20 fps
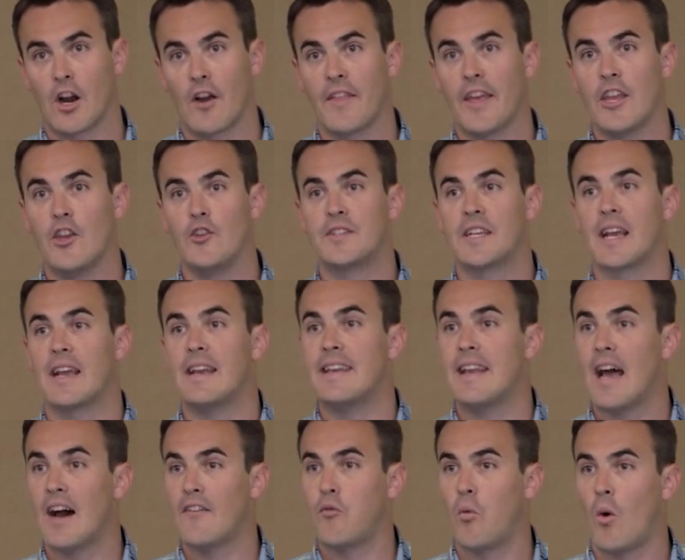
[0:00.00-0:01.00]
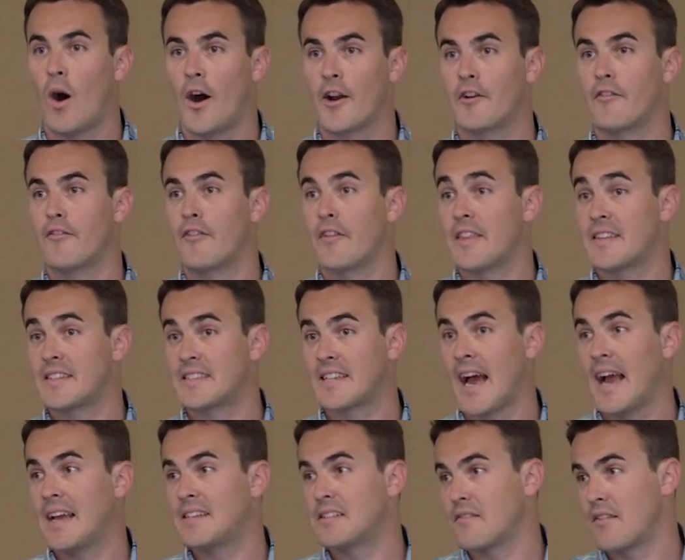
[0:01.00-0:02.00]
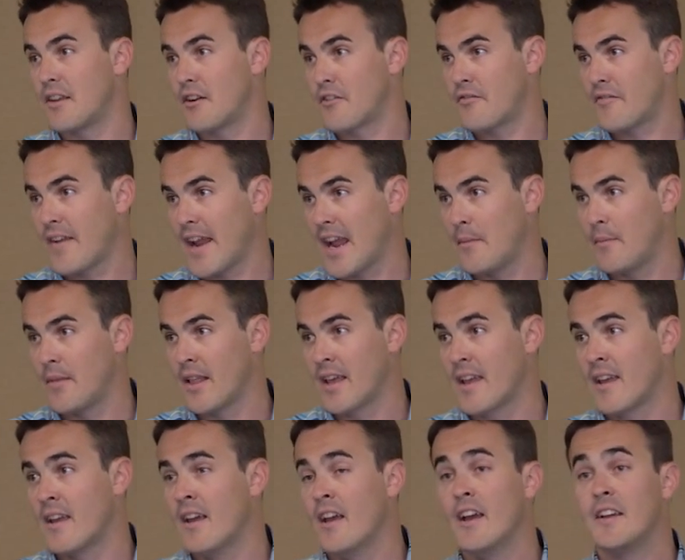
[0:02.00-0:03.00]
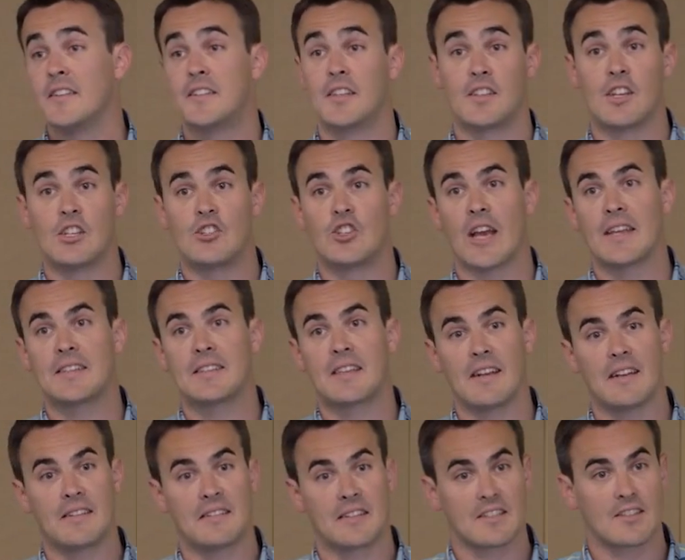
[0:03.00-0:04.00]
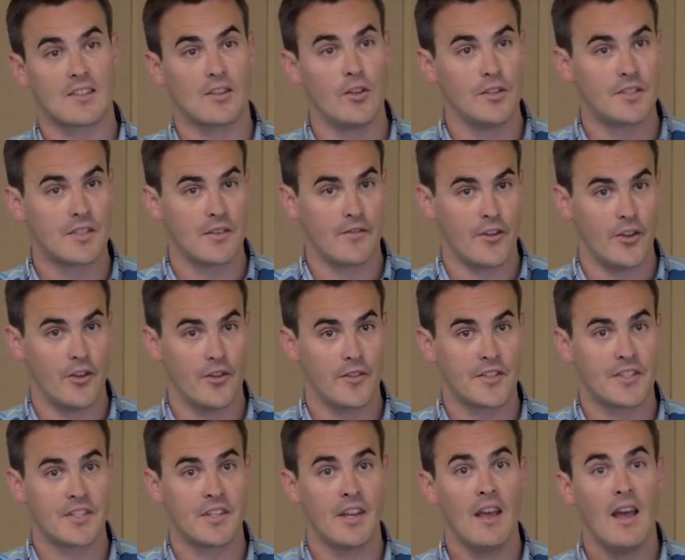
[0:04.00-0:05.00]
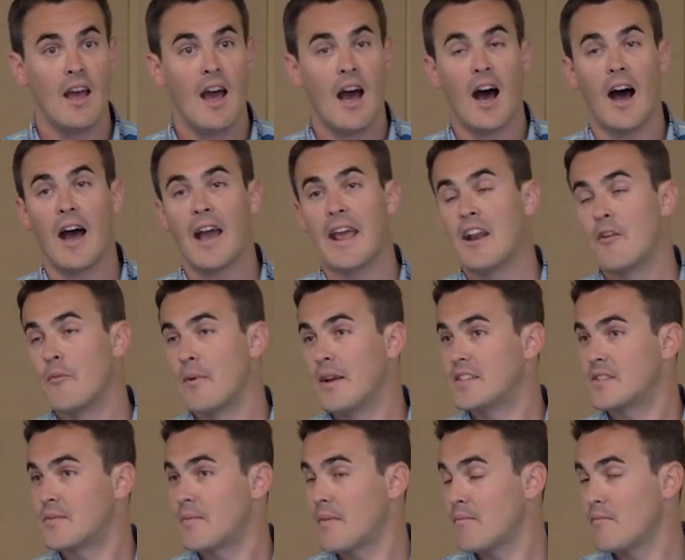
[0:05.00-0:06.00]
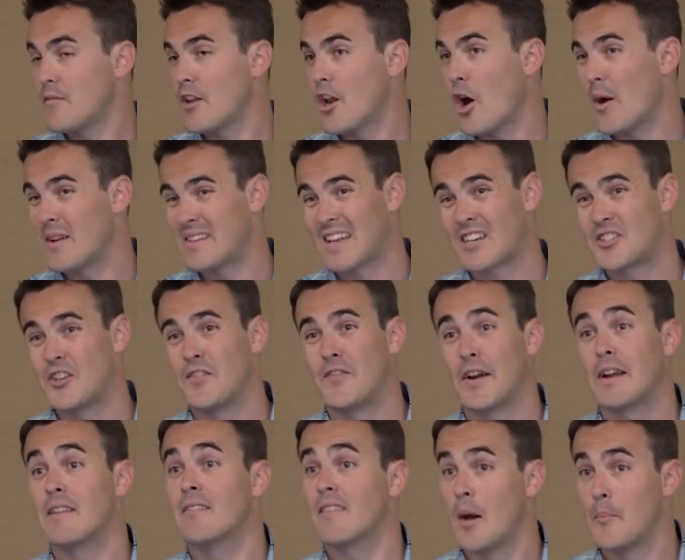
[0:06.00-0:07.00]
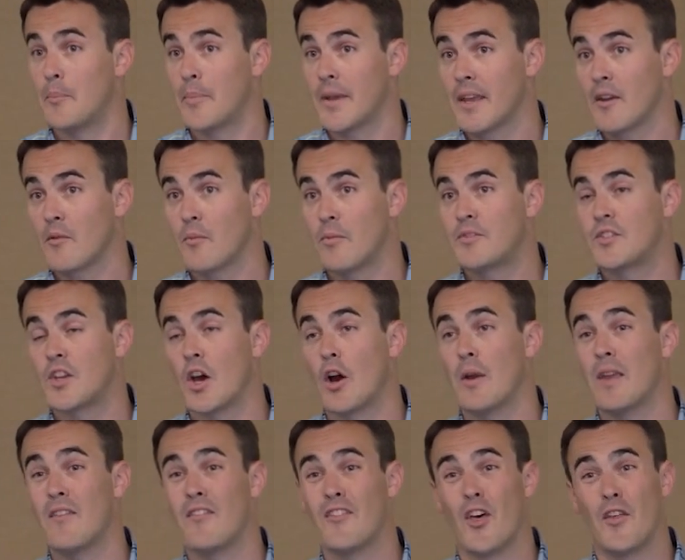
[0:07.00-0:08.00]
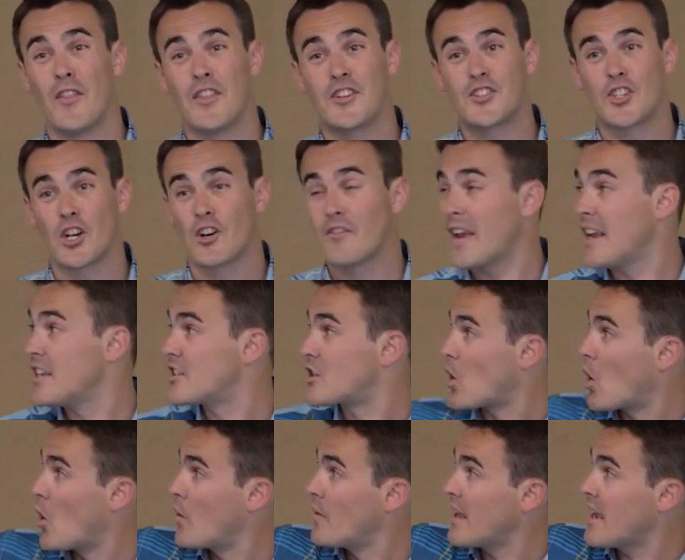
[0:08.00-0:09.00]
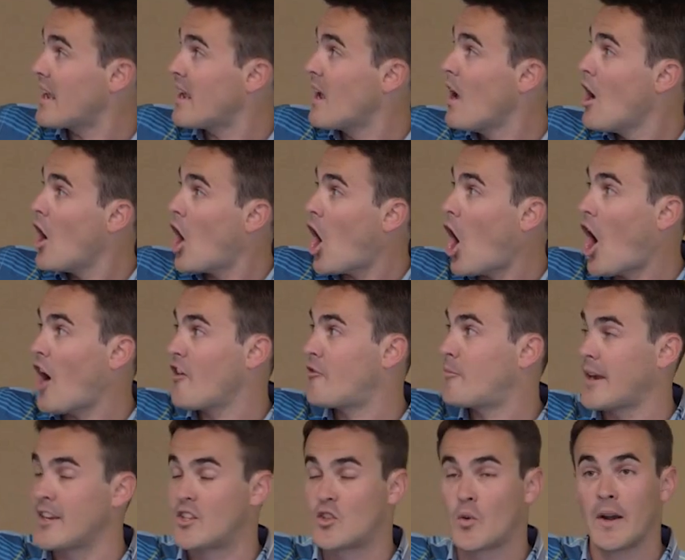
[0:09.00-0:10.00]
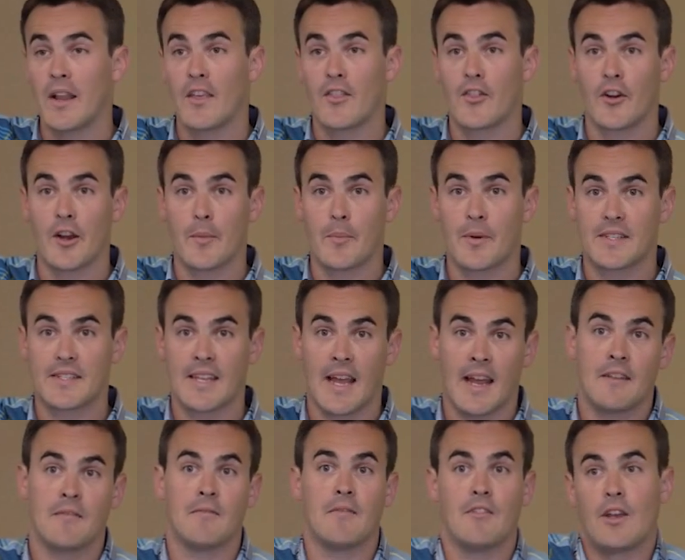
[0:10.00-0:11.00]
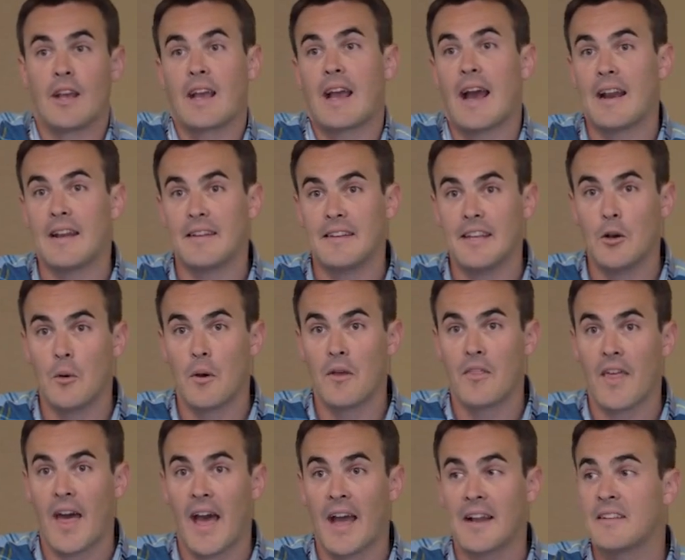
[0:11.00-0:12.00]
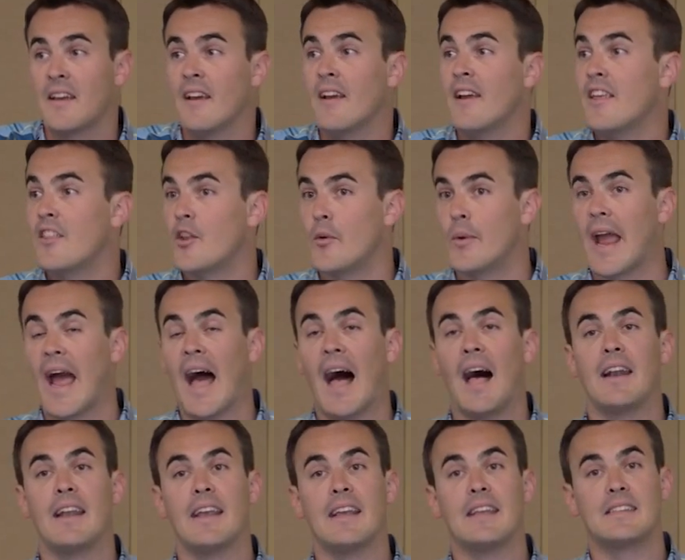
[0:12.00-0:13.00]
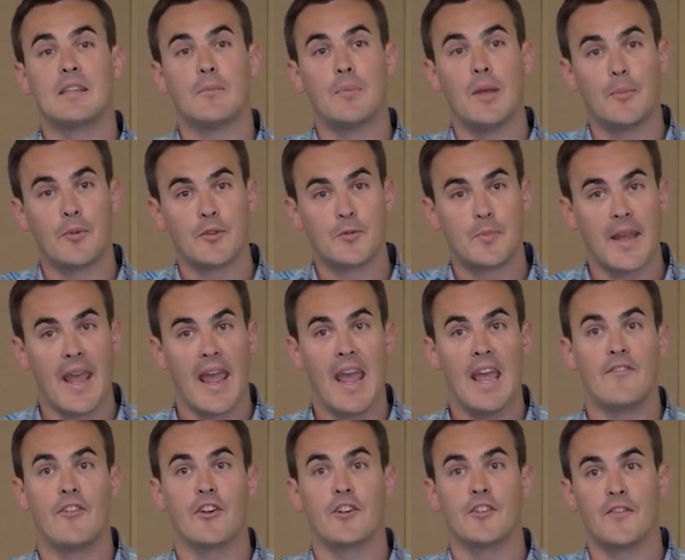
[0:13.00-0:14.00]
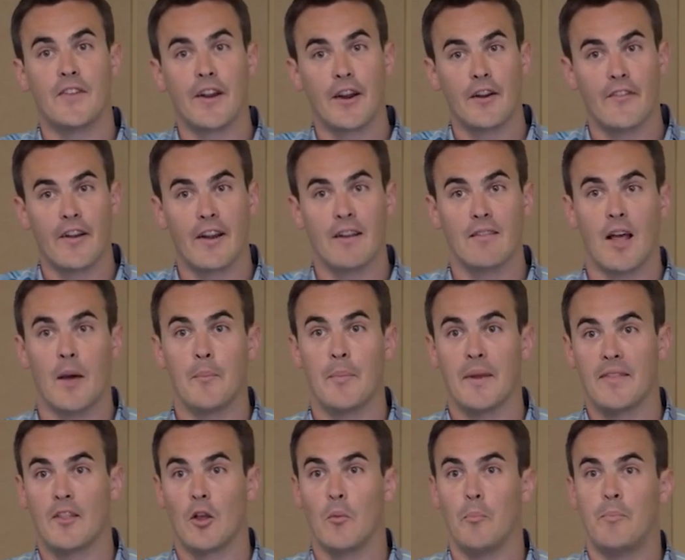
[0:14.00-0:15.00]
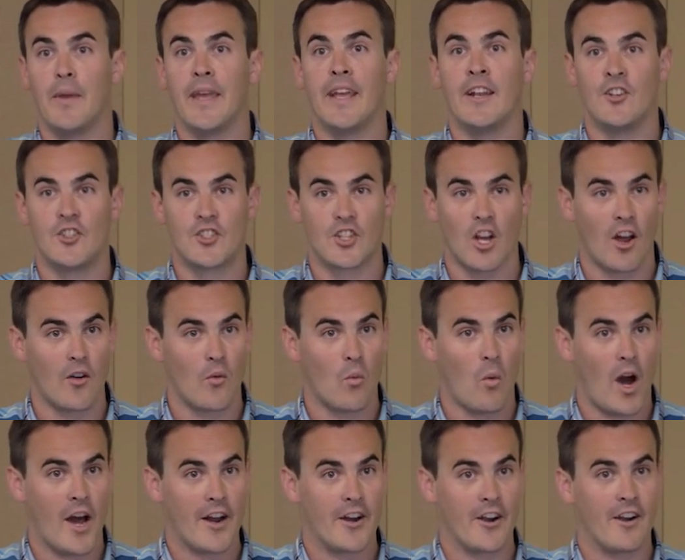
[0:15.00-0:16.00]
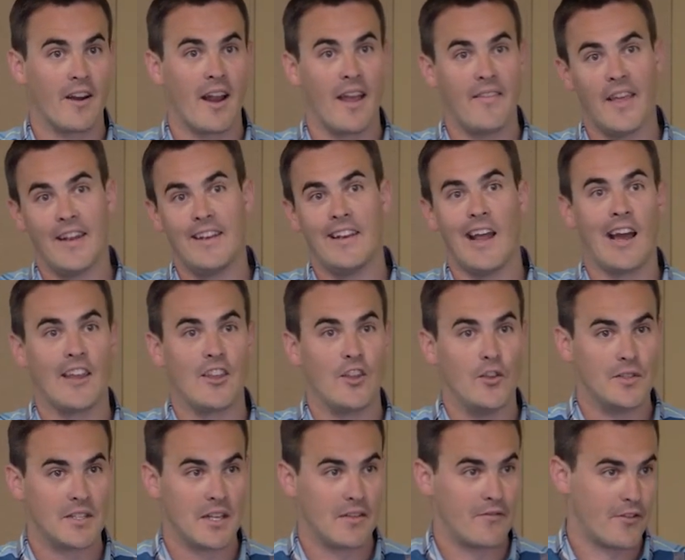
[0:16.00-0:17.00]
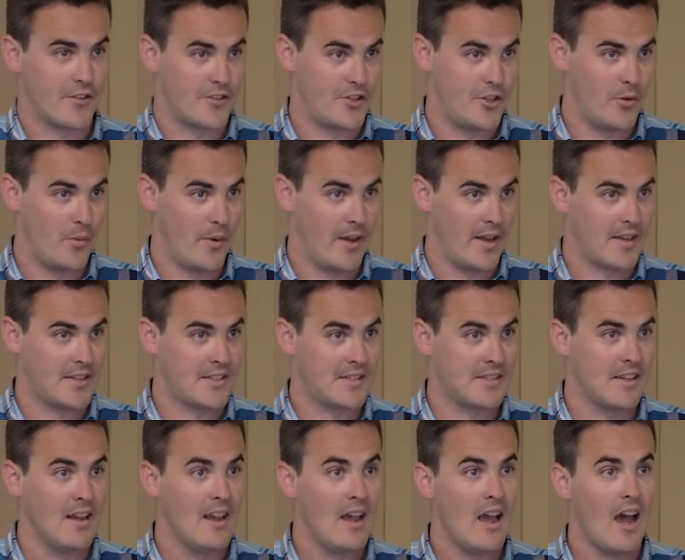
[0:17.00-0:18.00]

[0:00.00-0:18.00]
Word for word: Are they using enough water for the size of their family to suggest that it's exclusive use? Uh, and in you know, it's actually very lumpy. So even though the surveys are only off by 20, 30%, you can kind of deal with that. The reality is that people's behavior is very, very lumpy. They'll binge on water and then not use it for two weeks.